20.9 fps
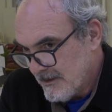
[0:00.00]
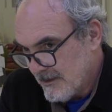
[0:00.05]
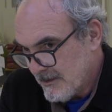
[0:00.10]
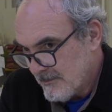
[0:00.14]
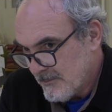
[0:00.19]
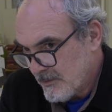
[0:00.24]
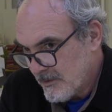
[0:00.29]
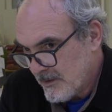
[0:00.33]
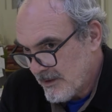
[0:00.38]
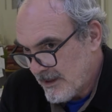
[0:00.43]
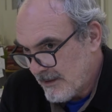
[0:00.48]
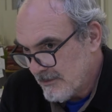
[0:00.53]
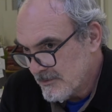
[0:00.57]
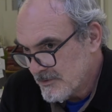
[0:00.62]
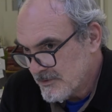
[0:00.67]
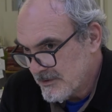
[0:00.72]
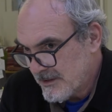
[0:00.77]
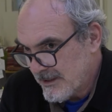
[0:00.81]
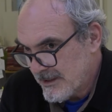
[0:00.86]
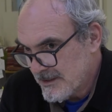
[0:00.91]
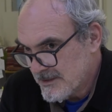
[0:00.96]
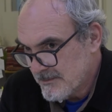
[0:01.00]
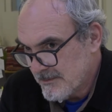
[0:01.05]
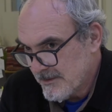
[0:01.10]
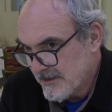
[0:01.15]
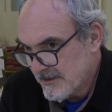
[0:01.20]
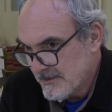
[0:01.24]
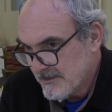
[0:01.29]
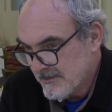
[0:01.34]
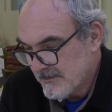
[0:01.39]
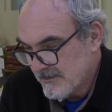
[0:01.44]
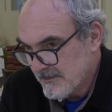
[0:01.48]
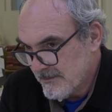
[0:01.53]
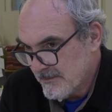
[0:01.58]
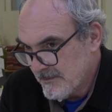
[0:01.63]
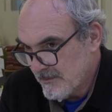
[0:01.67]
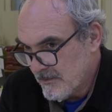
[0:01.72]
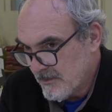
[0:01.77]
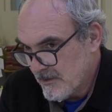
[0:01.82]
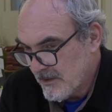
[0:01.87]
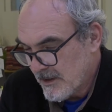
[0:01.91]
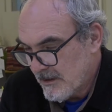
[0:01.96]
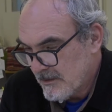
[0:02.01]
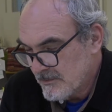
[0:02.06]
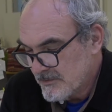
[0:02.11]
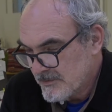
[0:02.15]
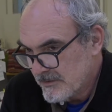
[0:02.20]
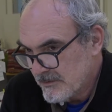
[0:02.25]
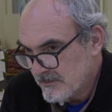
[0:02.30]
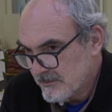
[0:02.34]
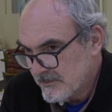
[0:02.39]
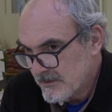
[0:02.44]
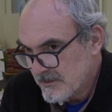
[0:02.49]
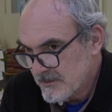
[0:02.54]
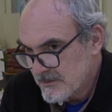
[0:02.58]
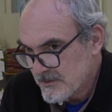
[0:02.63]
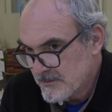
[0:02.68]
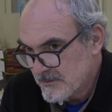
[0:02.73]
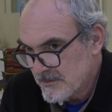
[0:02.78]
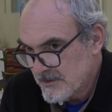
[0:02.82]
more cultural aspect or cultural approach,